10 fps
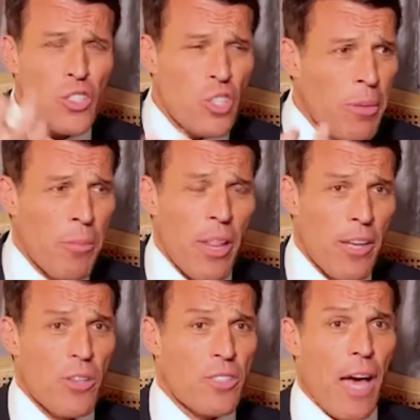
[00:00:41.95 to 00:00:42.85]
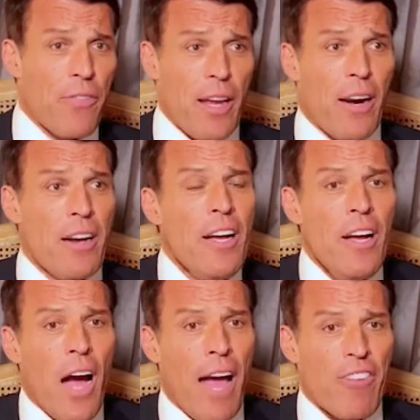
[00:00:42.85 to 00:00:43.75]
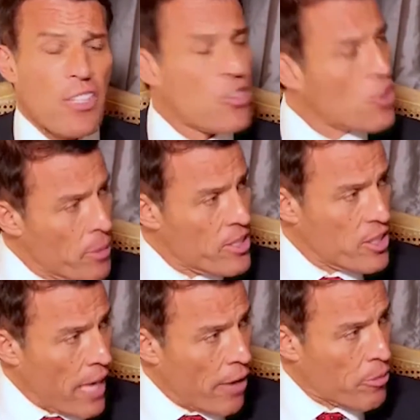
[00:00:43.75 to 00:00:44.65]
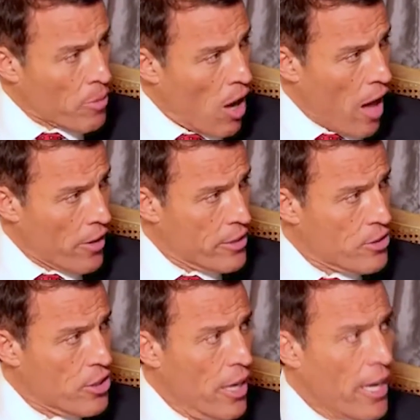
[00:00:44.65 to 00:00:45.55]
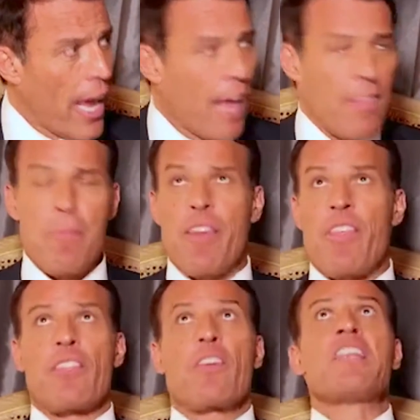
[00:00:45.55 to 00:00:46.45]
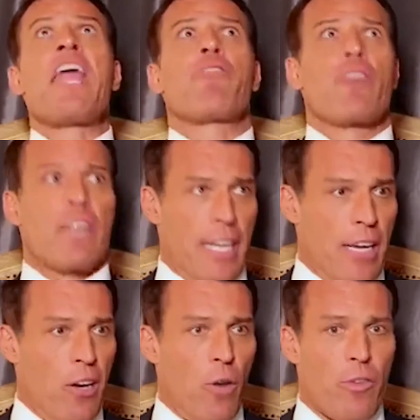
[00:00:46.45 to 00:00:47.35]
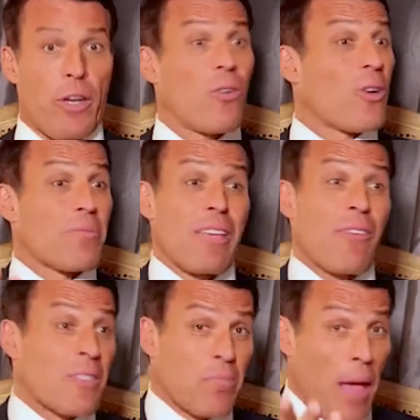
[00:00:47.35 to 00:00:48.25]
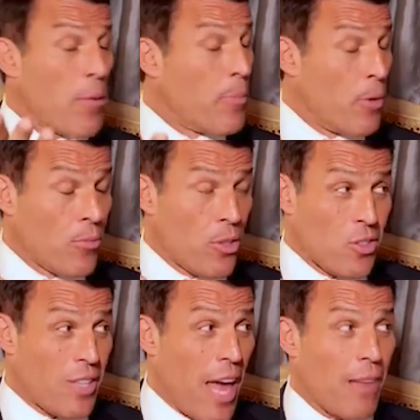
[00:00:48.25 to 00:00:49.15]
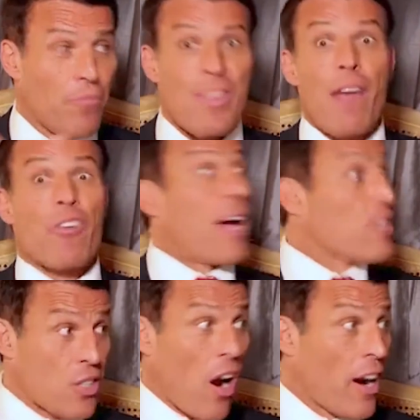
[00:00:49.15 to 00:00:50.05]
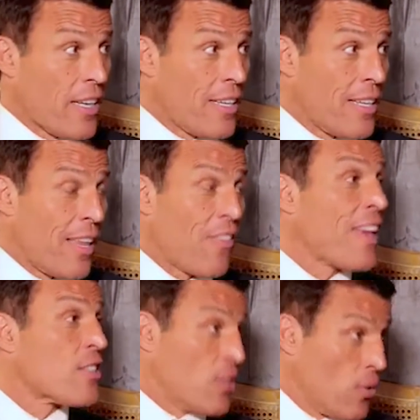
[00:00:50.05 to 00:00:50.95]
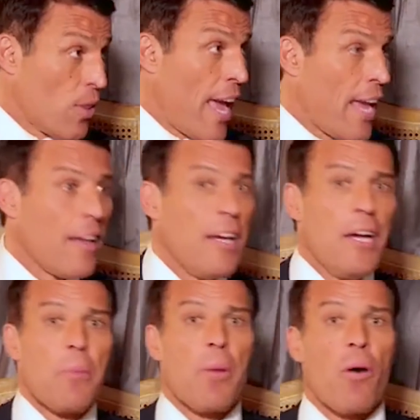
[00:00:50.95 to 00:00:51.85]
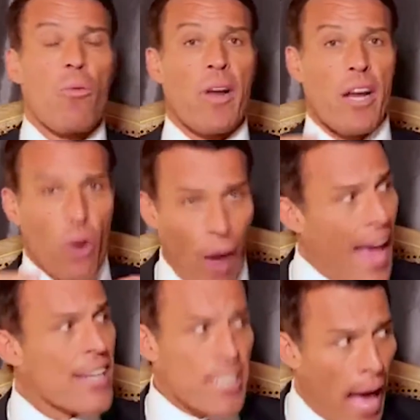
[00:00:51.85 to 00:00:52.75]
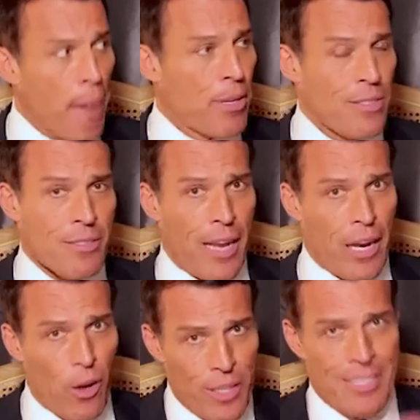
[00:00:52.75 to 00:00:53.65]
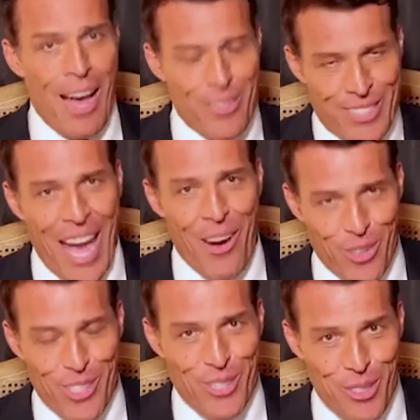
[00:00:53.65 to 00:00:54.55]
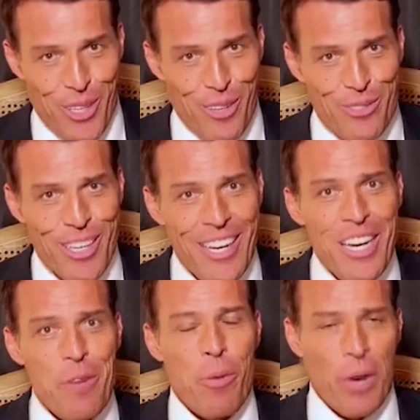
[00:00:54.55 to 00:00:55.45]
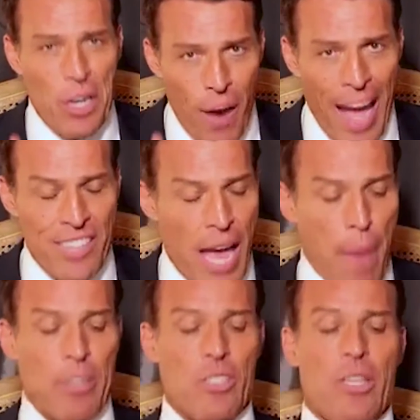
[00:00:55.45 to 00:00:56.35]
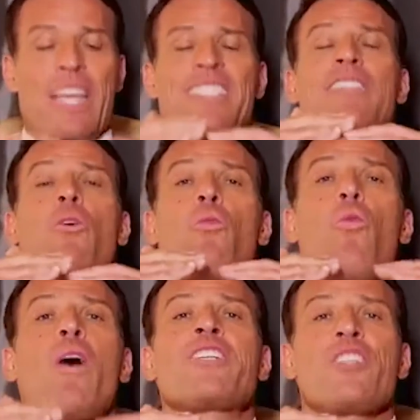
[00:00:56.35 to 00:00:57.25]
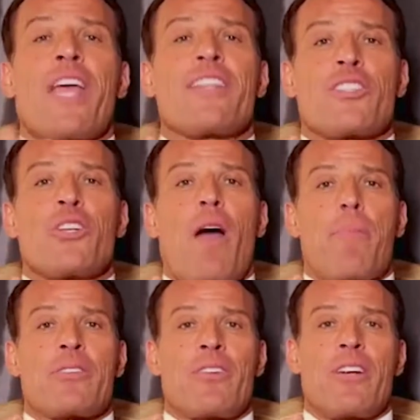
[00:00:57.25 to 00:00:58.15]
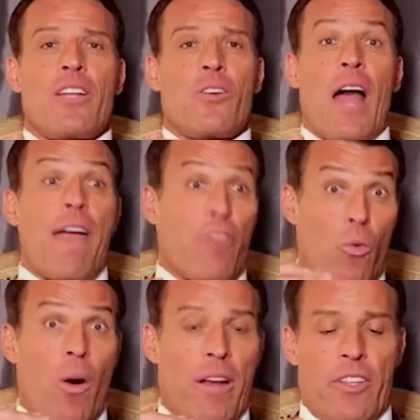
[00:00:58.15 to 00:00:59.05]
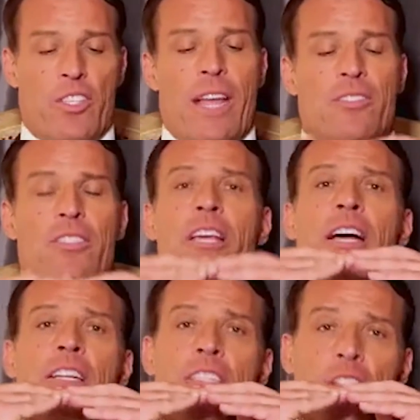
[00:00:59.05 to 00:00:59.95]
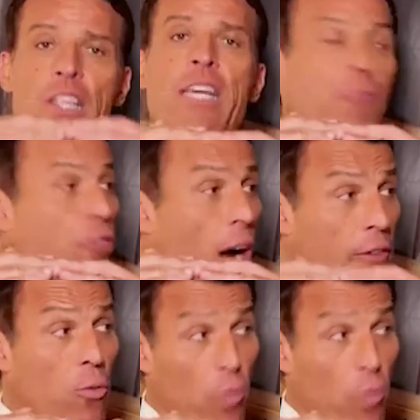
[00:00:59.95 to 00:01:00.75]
So many millennials out there have got so much debt from college and they may think they're never going to get over it. Or even baby boomers that never got started and they think it's too late. But when a crash happens, I know this sounds counterintuitive, but when a crash happens, it's the one chance in your opportunity in your life, or one of the chances, to leapfrog